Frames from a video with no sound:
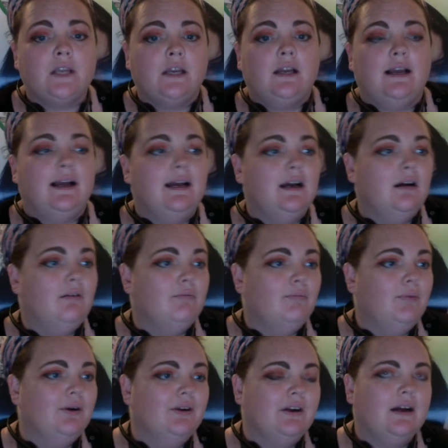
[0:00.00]

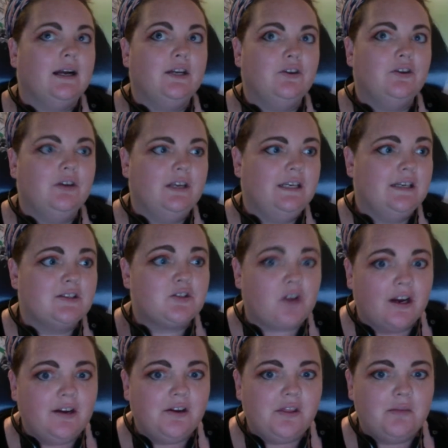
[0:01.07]
In
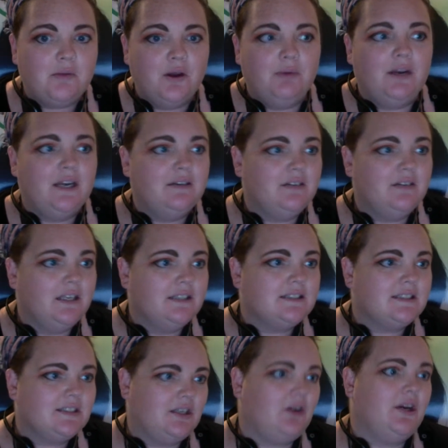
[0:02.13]
Australia at the moment,
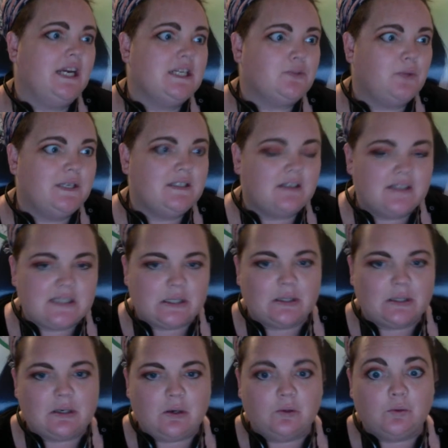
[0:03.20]
it's going into winter, so
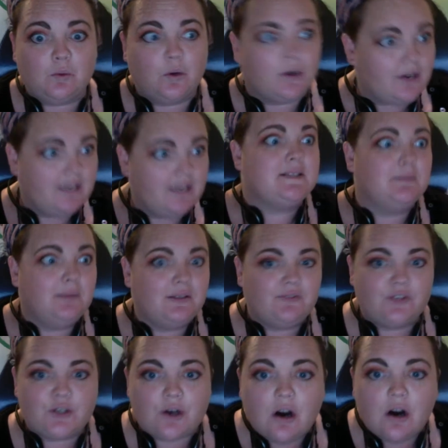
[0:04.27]
cold water is a bit of
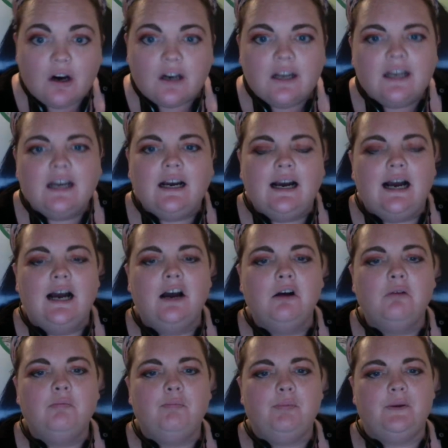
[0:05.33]
a shock.
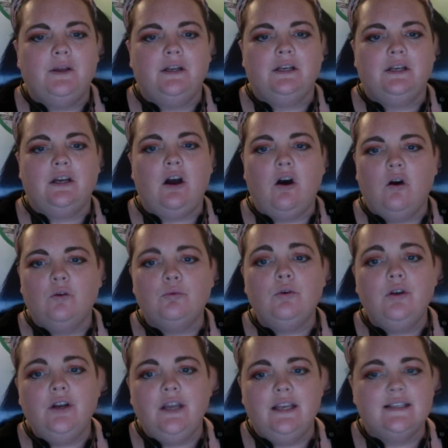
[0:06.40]
But cold
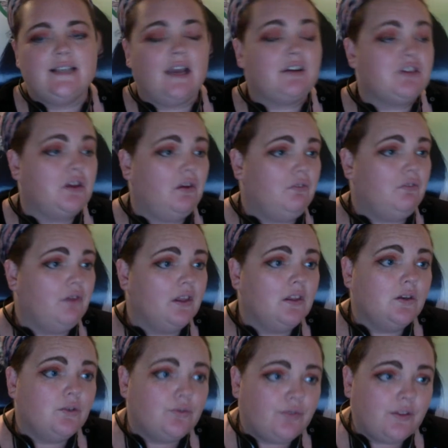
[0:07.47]
water is actually really
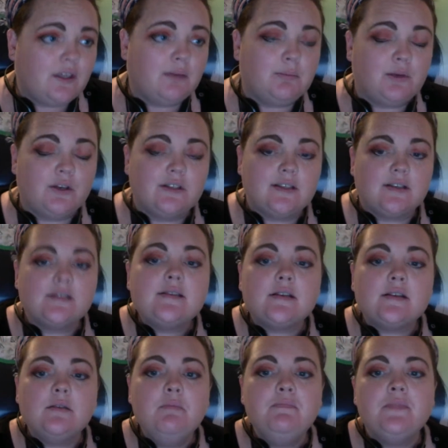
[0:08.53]
good for the immune
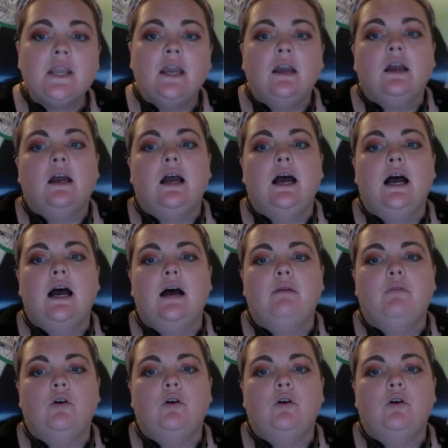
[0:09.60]
system. Some